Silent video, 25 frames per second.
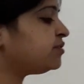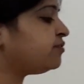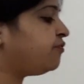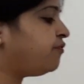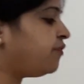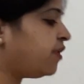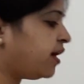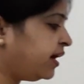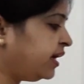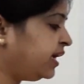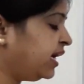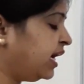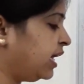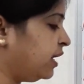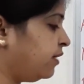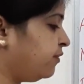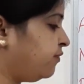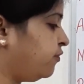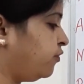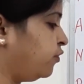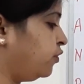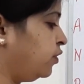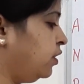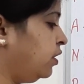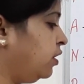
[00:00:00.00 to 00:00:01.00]
very
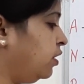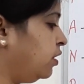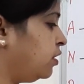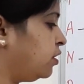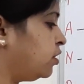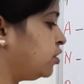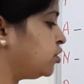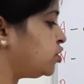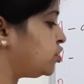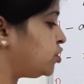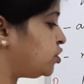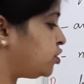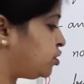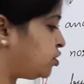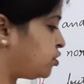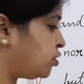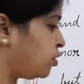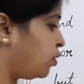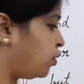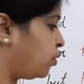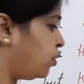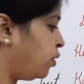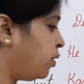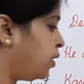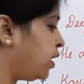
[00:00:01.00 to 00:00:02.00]
helpful,
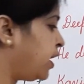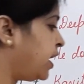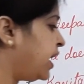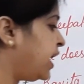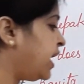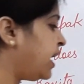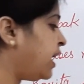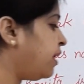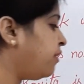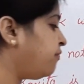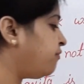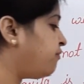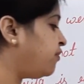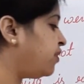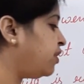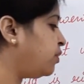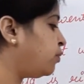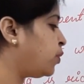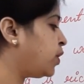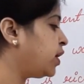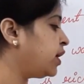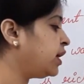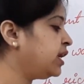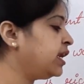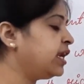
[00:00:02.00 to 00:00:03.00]
so
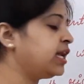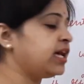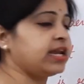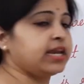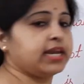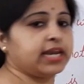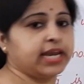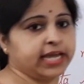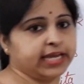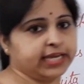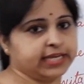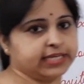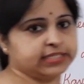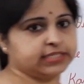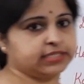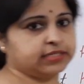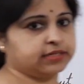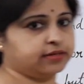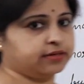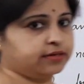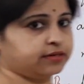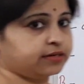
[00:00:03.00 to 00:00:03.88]
everyone likes her.